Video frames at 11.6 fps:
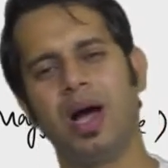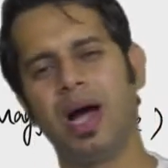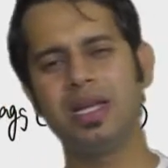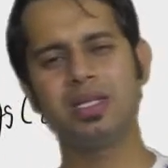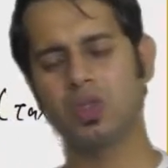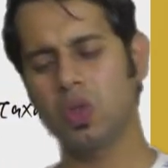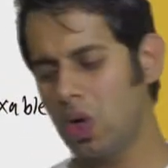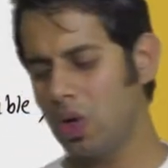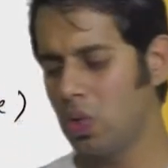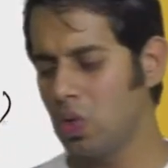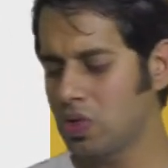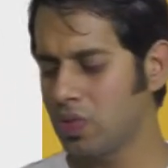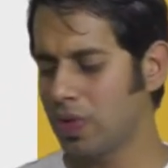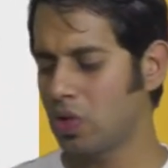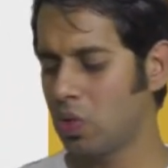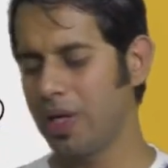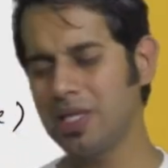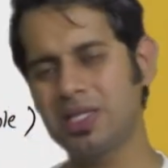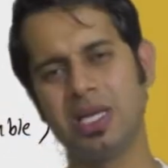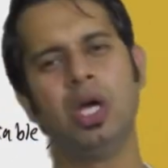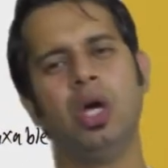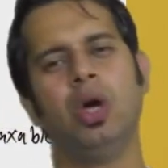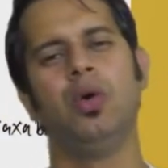I sold goods worth
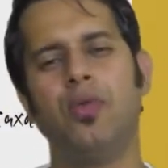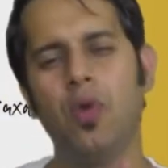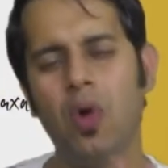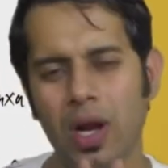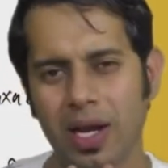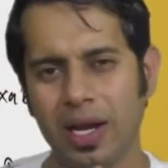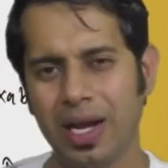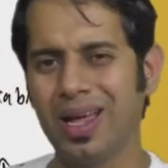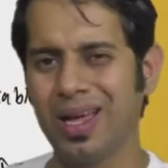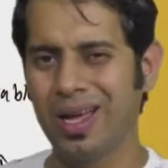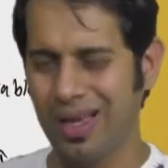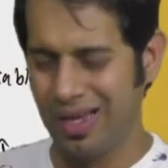rupees 400